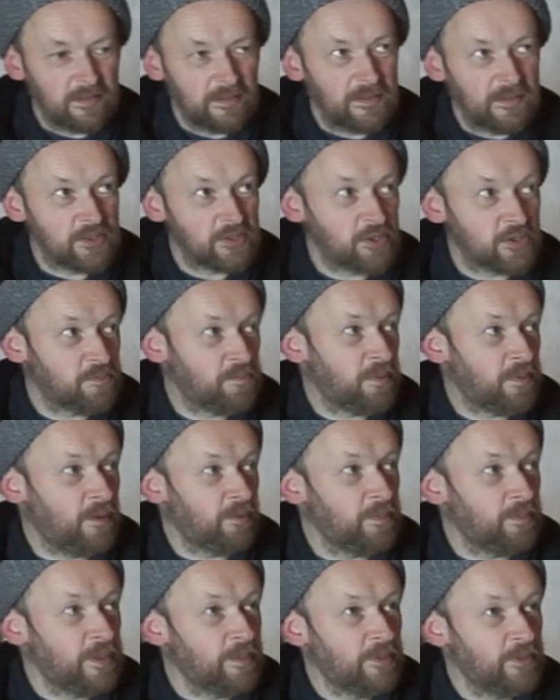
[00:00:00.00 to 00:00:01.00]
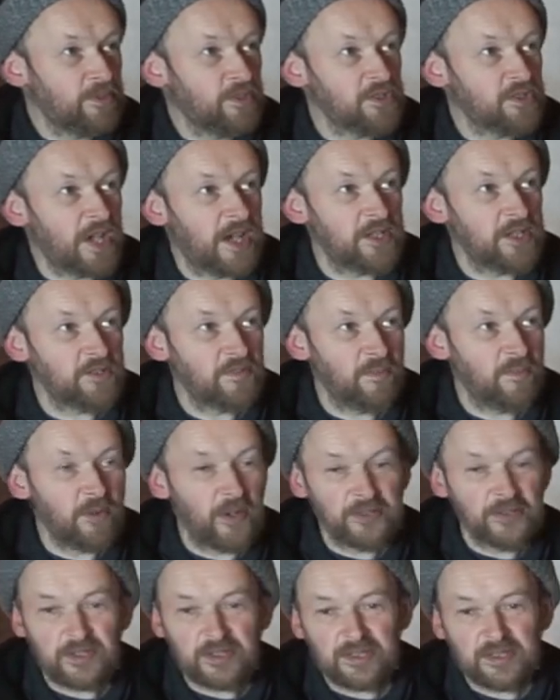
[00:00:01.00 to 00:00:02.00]
this is probably about the size of a
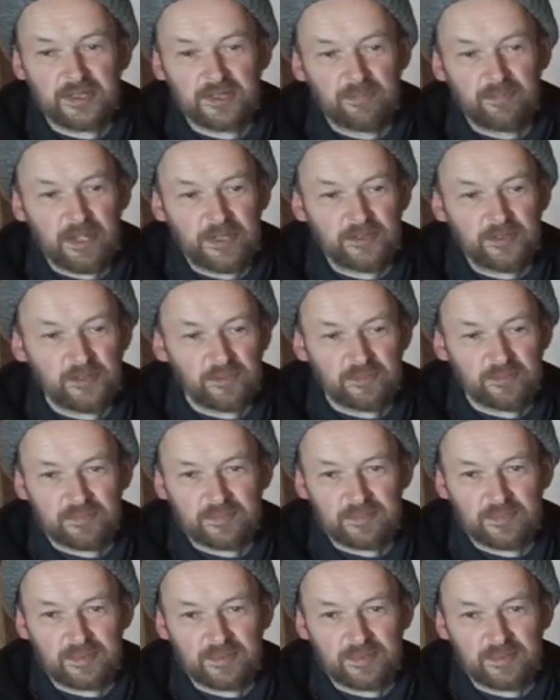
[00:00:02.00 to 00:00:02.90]
modern day bedroom